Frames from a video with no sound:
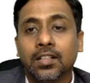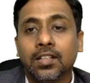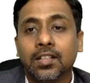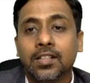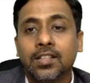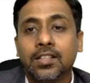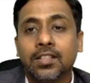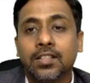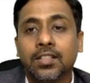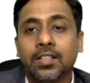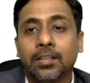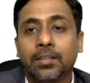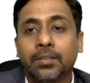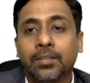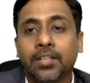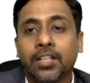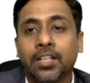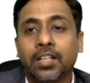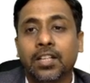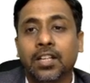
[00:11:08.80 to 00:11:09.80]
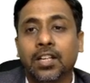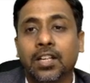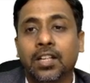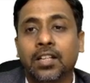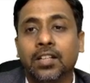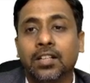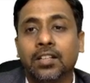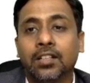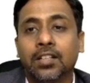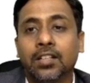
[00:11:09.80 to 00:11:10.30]
septica
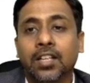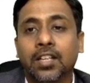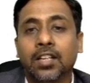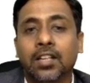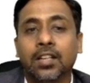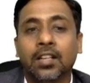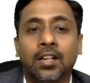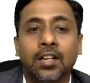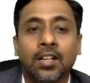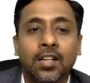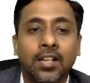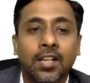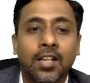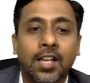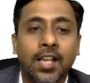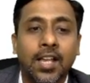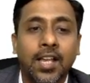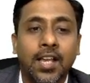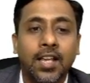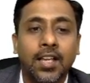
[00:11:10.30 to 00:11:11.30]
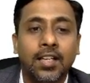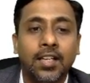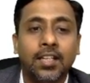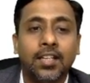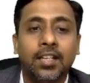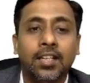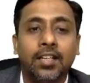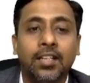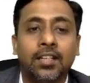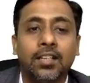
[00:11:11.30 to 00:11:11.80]
okay and
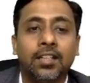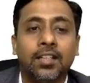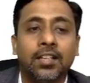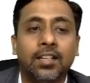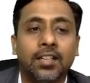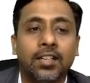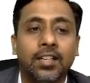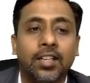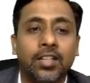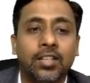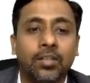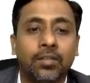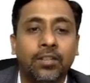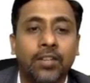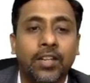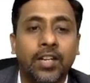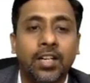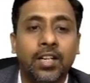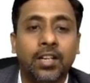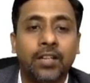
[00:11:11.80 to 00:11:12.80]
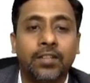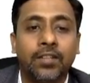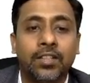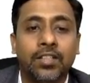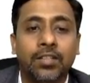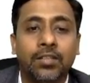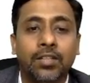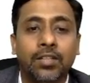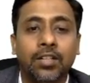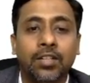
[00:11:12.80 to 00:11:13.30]
in case of late
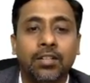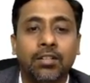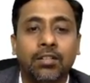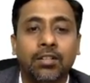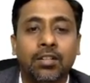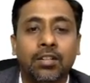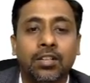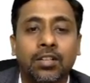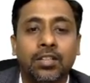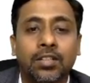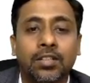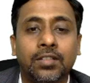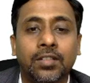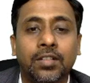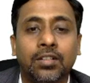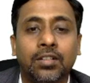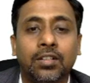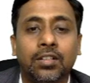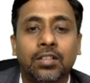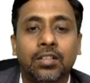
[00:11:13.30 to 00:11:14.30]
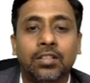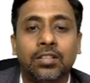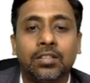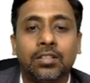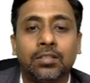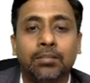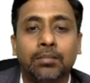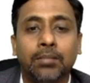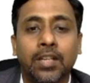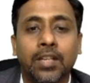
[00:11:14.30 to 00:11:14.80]
infection what it will cause it will
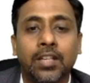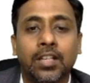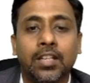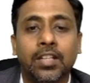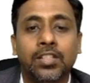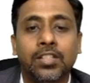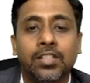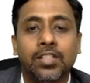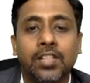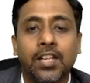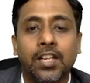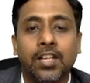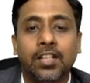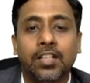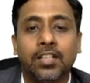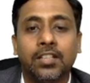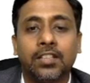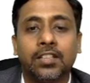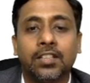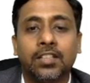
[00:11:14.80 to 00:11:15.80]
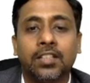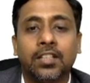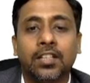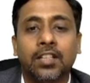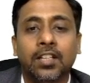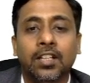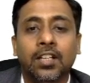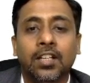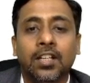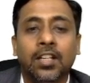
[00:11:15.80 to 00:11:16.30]
cause meningitis
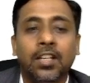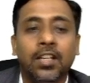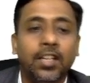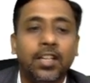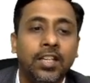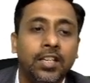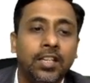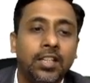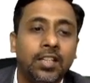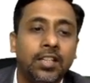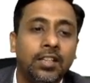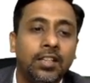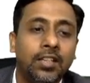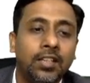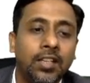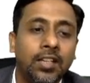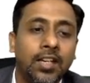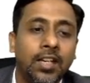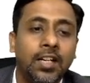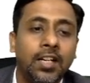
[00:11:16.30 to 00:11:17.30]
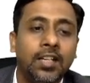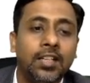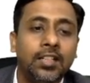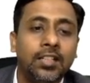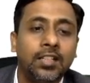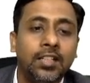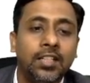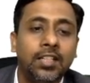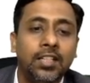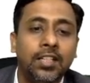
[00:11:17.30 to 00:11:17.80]
in
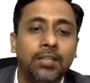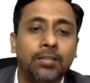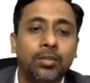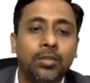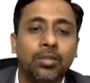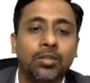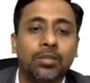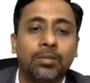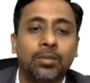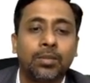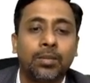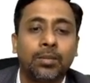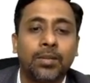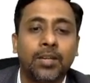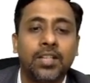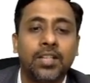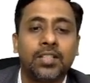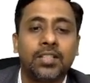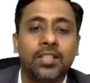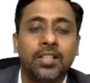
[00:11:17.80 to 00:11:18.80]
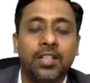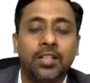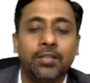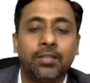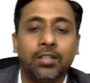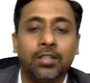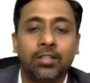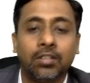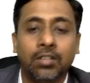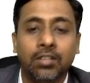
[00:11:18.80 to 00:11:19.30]
elderly and immunocompromised it
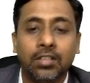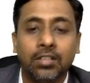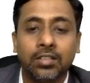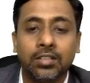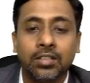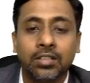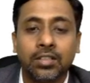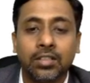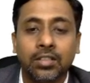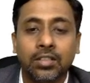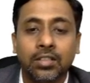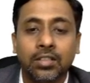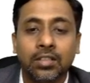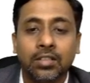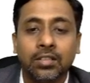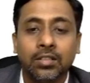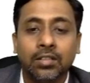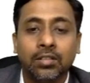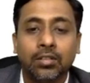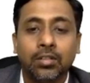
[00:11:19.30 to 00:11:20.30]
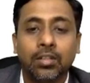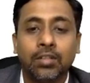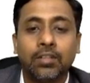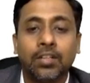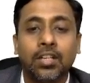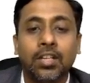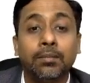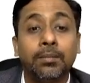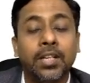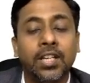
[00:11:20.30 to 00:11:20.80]
will cause not
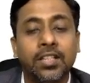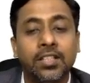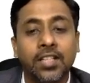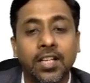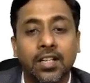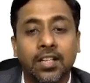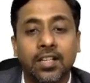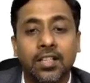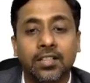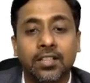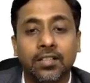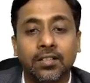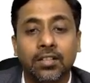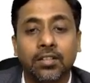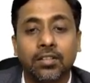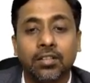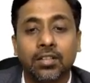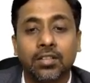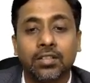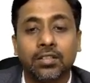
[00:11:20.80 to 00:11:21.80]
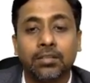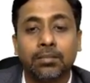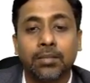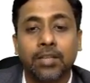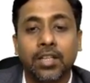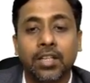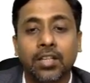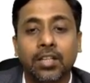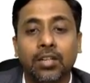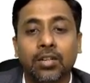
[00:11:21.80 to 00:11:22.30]
only meningitis it will cause
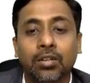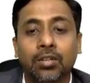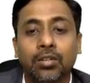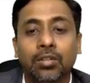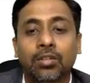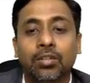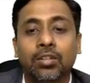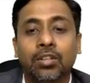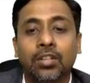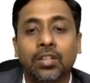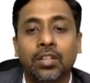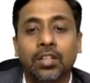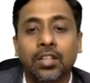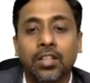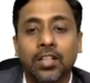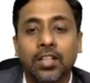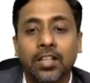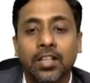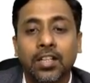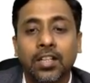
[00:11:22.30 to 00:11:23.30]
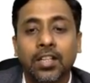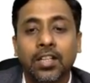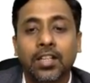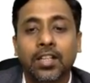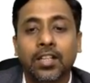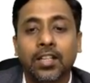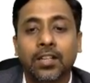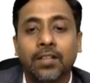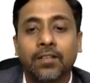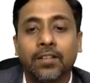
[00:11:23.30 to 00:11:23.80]

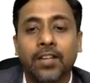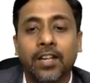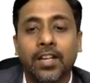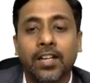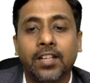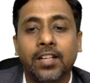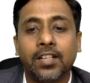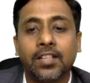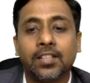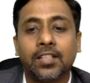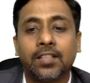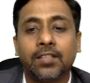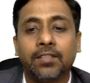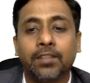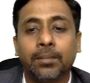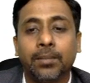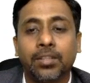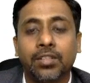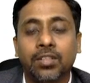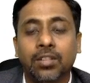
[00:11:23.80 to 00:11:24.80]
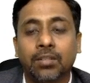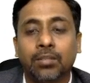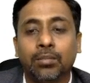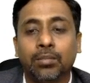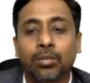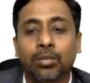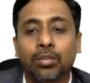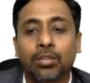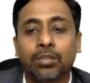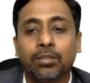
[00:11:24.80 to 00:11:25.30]
meningoencephalitis inflammation of
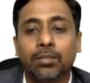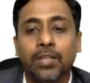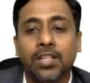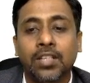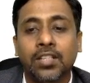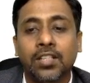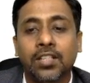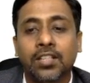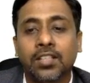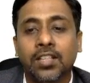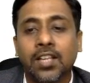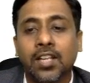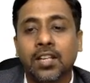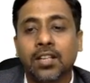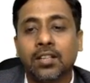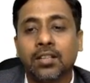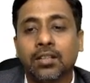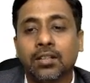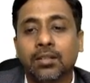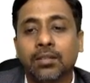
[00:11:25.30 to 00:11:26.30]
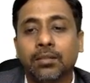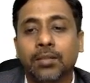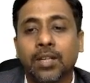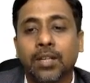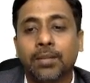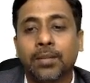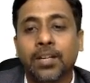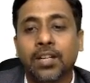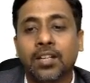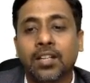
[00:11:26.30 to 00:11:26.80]
both meninges and
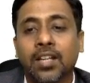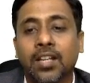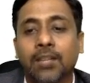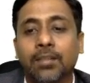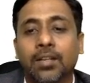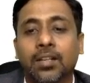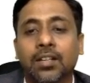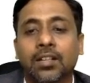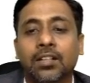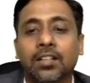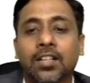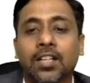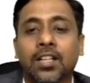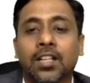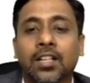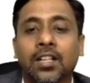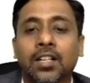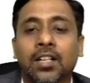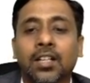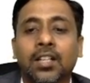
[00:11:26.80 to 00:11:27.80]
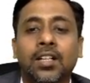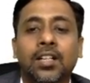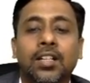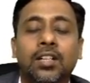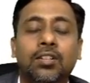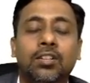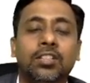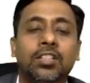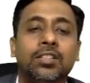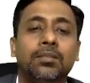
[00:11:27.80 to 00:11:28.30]
parenchyma. okay
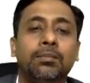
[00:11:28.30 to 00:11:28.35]
it causes